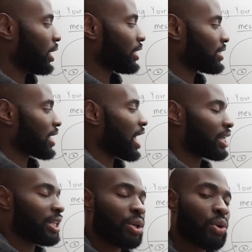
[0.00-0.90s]

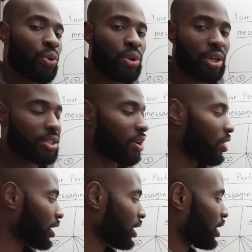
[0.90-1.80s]
exactly who you're
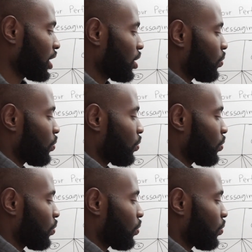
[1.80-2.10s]
targeting,